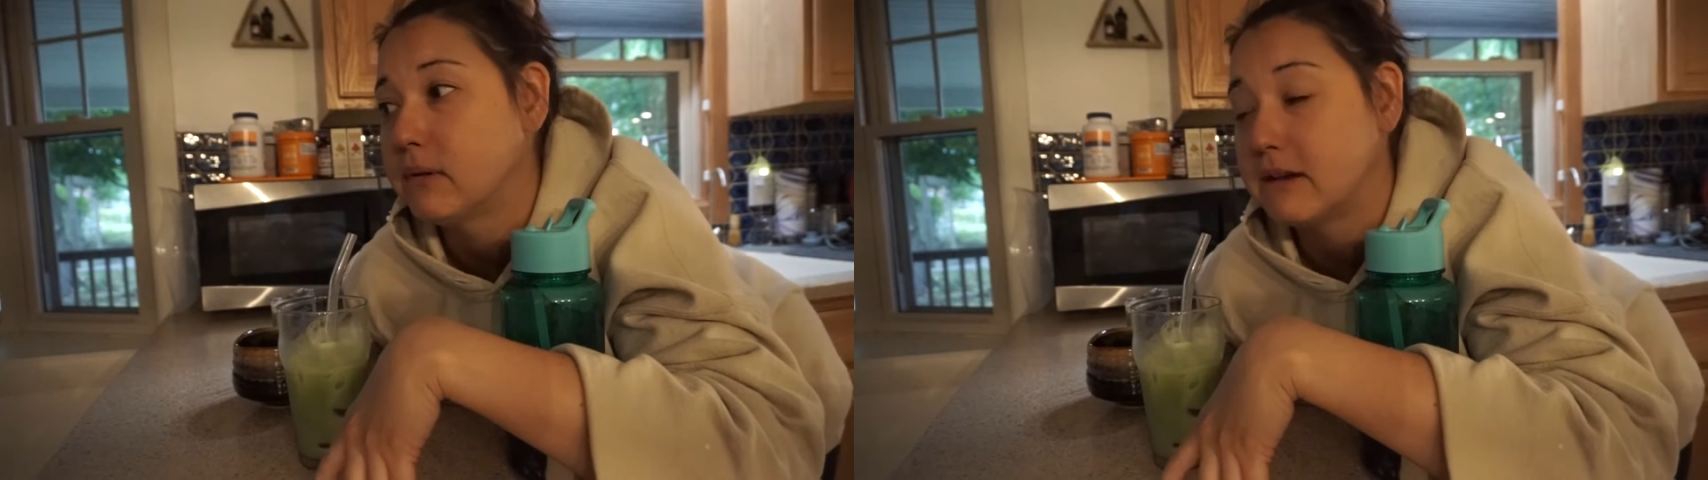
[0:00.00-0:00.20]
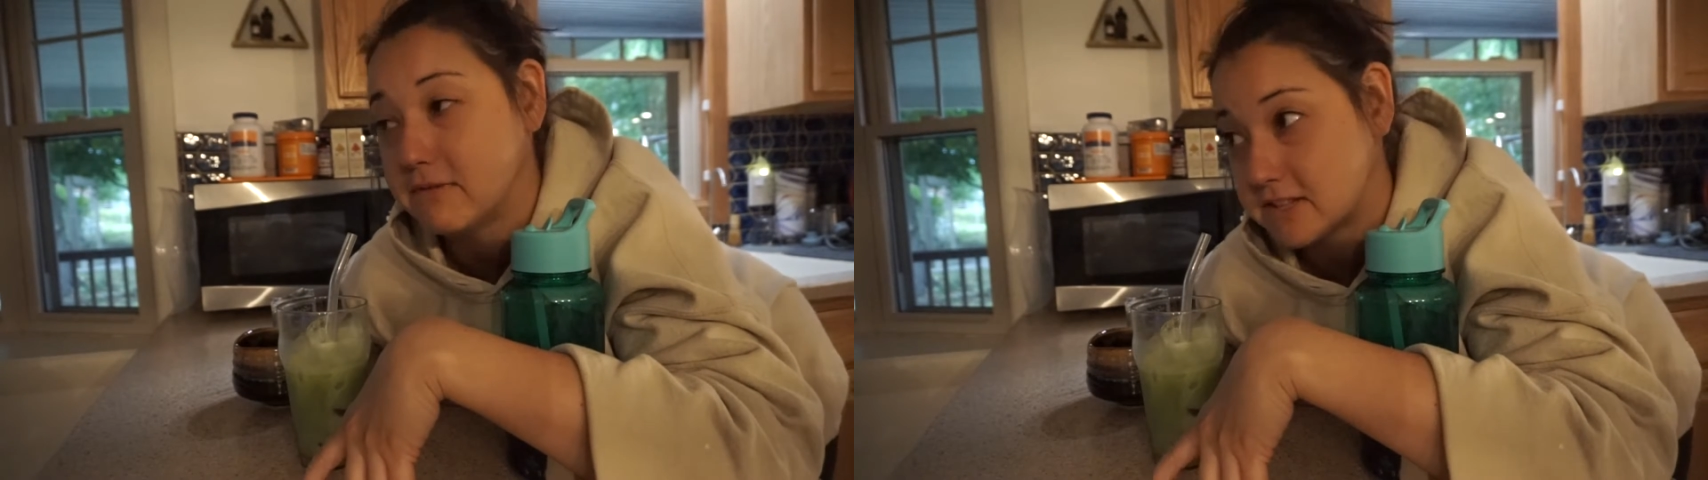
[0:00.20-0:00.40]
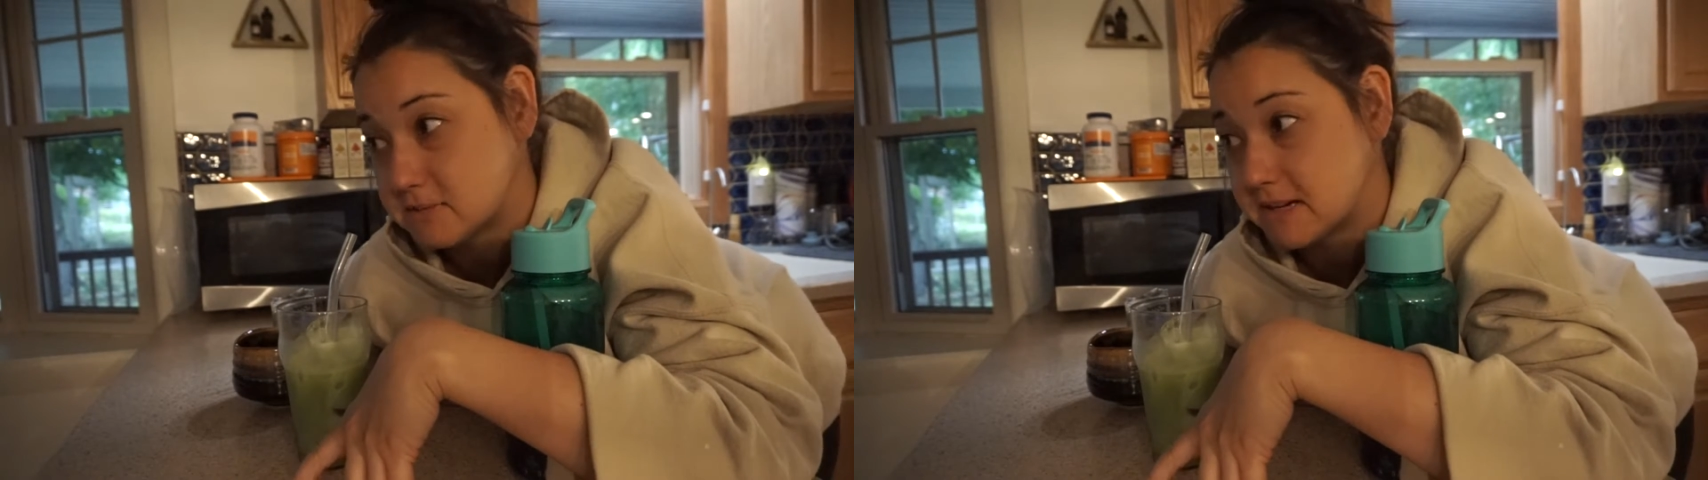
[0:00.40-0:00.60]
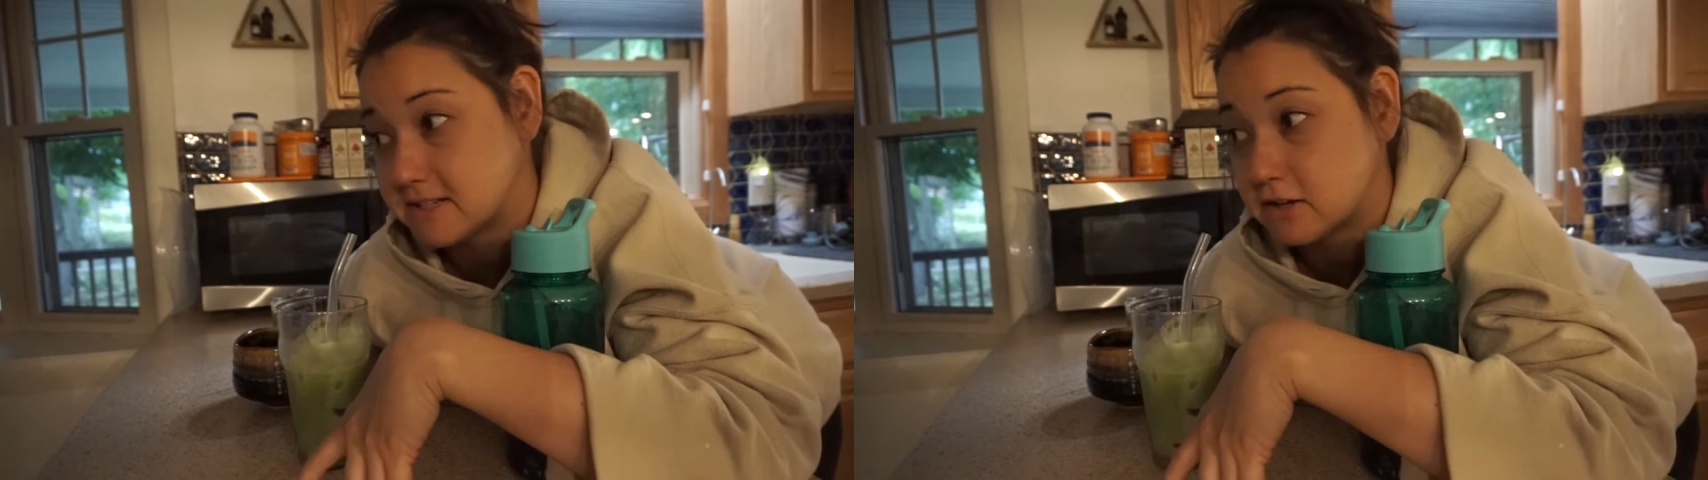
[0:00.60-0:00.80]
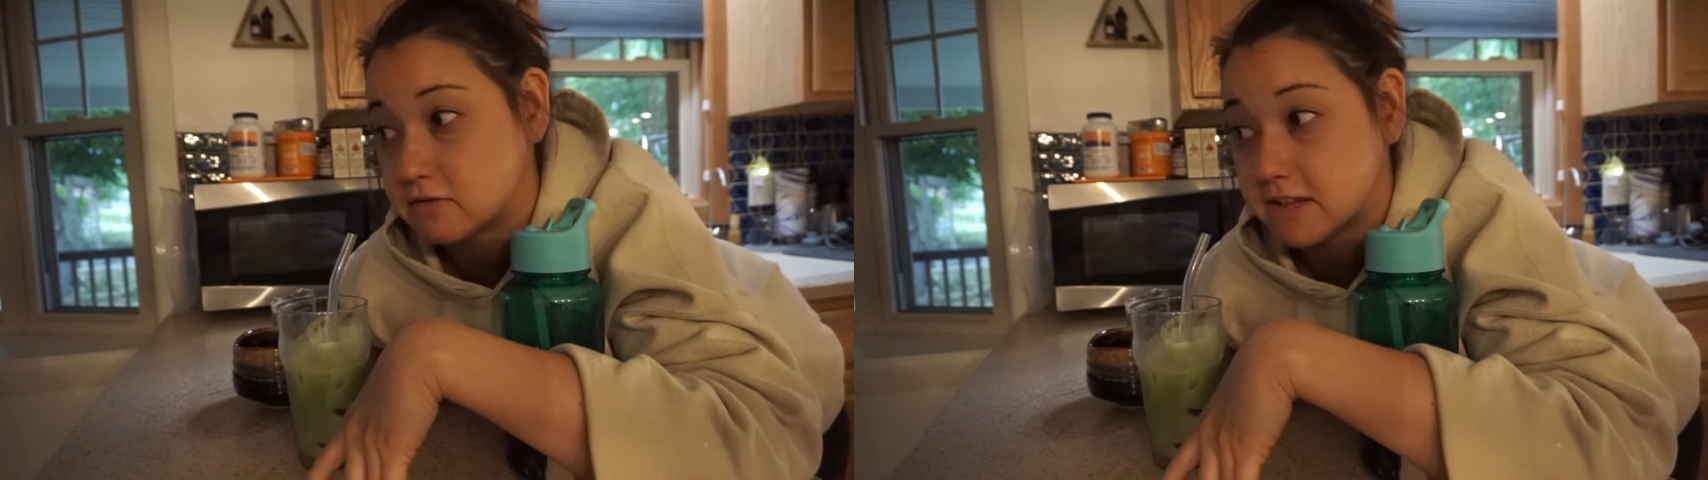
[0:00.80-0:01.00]
convince
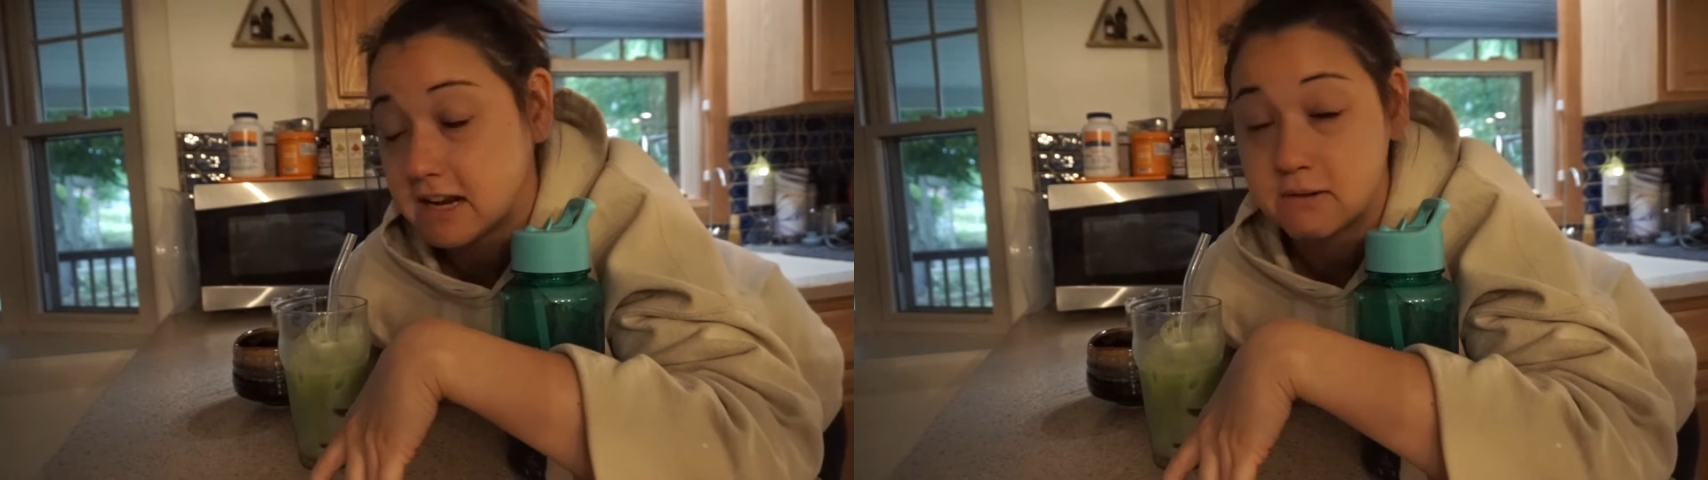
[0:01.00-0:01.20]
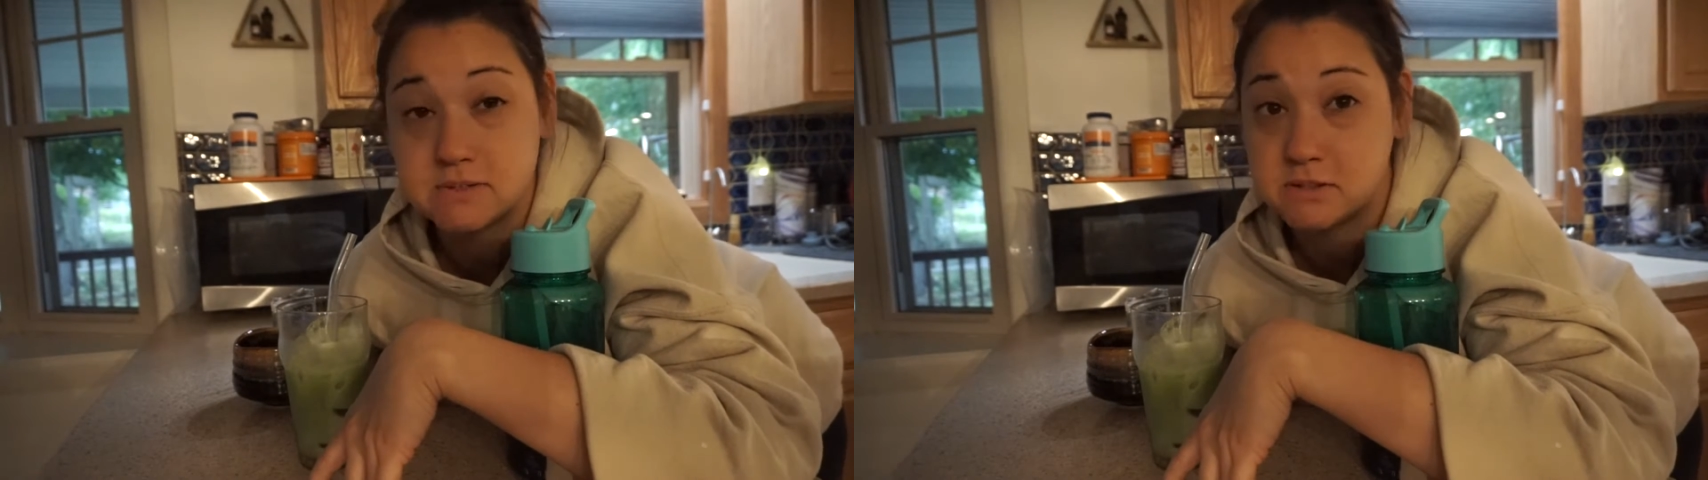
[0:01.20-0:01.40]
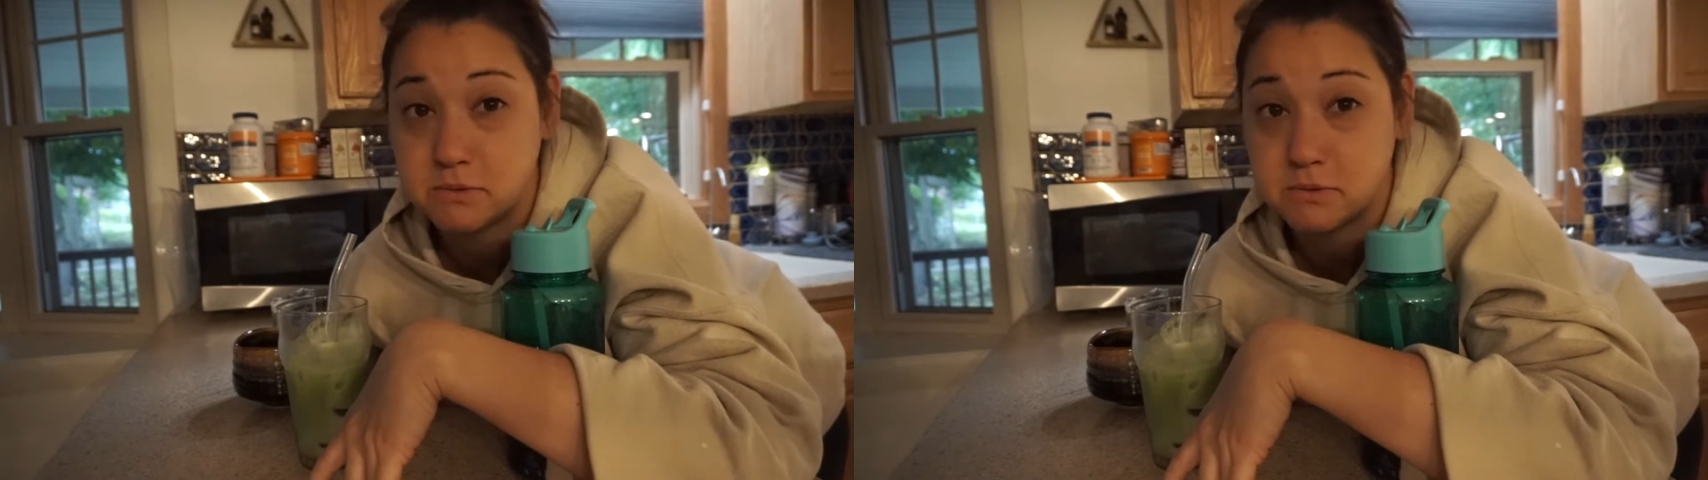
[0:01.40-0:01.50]
myself that I was the